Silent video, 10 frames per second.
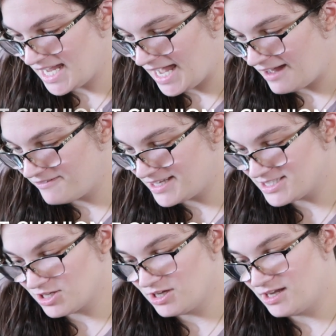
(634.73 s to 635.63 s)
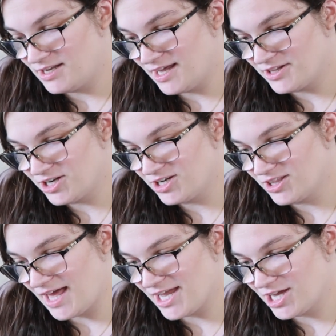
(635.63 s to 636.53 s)
I have is another
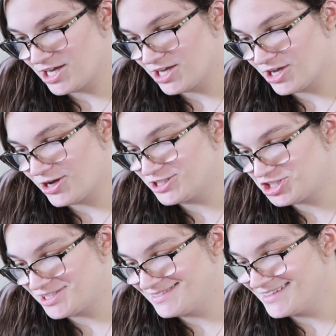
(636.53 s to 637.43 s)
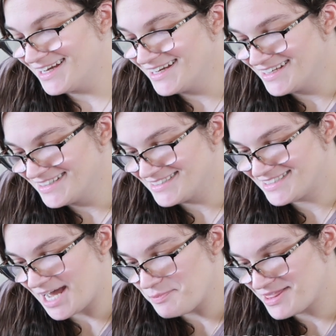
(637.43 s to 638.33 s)
like cushion
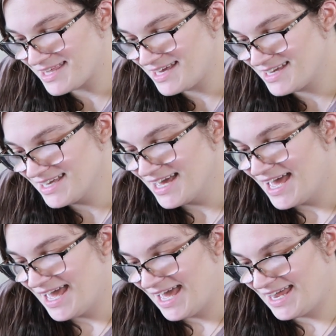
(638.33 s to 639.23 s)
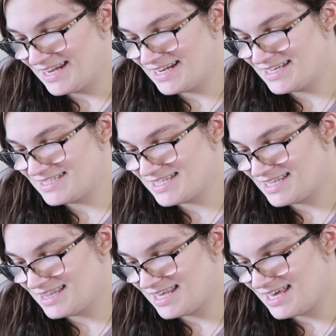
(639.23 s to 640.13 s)
type of thing, and it is
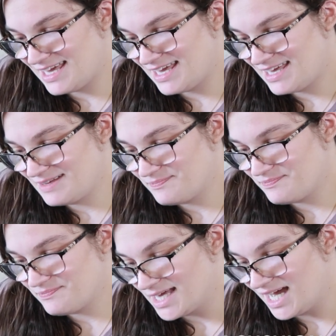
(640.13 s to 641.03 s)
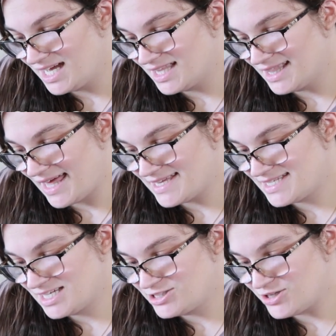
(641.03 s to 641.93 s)
a
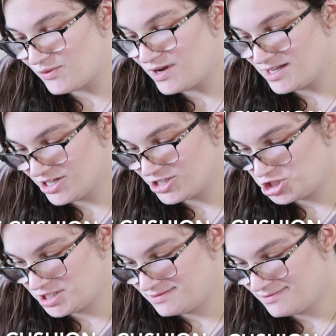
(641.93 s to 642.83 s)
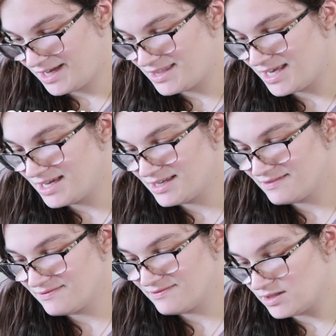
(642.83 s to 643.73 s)
glazing donut cushion, I think.
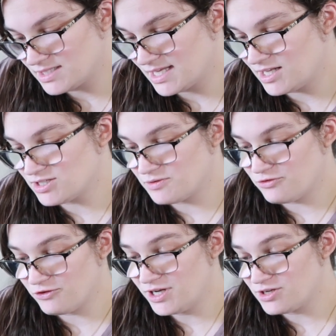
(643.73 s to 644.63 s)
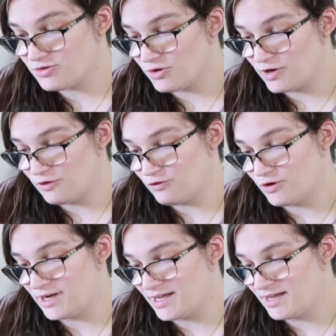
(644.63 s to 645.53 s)
It looks like there's a free tutorial
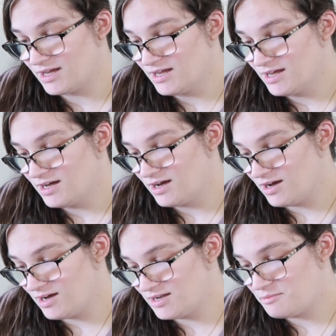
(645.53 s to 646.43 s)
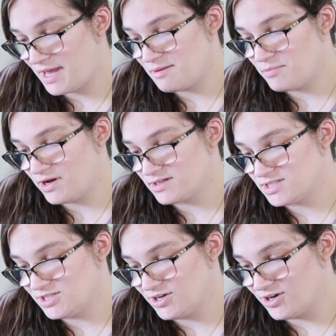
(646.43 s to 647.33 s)
for it on
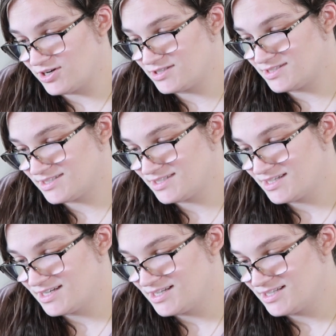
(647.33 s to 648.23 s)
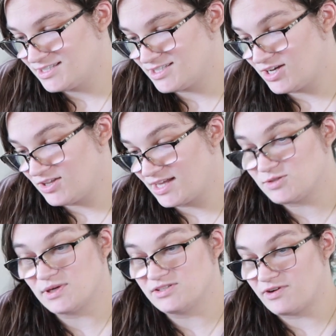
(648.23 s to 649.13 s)
Paintbox Yarns. So
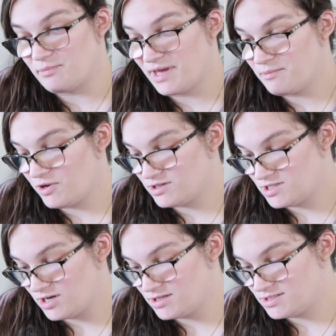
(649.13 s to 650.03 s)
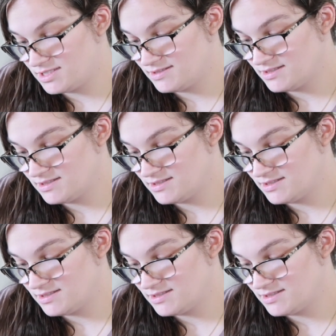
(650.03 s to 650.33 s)
that's where it's from, Paintbox Yarns.